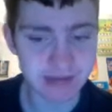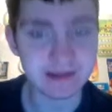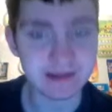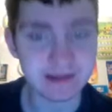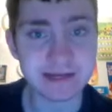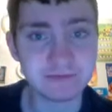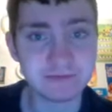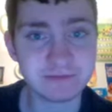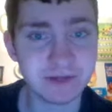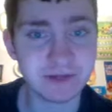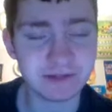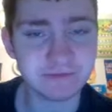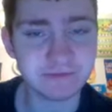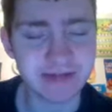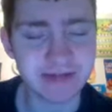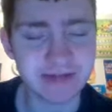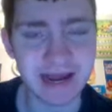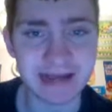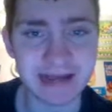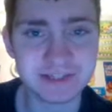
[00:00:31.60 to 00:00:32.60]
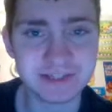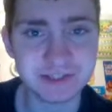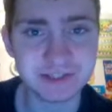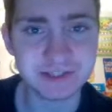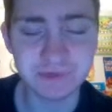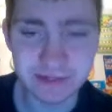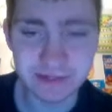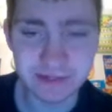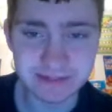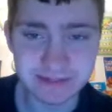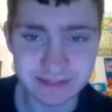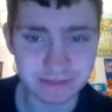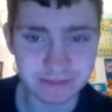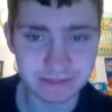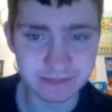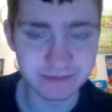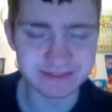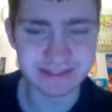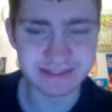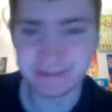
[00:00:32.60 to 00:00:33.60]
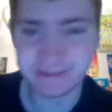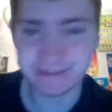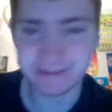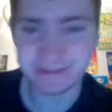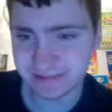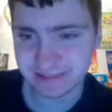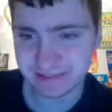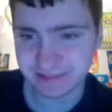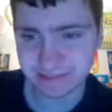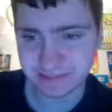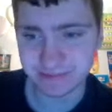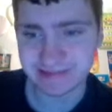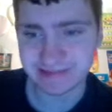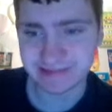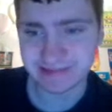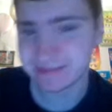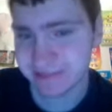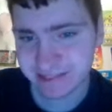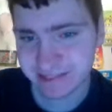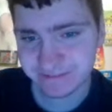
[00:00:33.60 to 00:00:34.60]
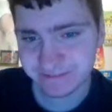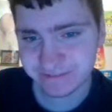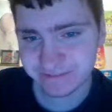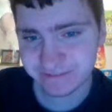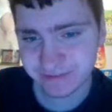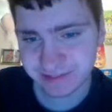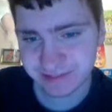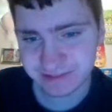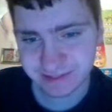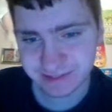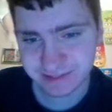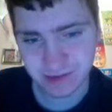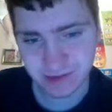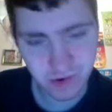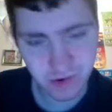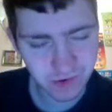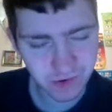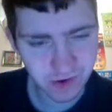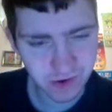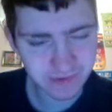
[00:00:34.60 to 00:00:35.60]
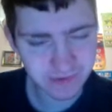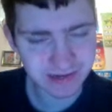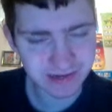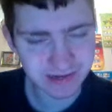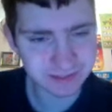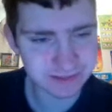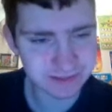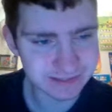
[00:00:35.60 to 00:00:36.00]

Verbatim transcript: I just want to react to it, see what's different, see what isn't different, so all we gotta do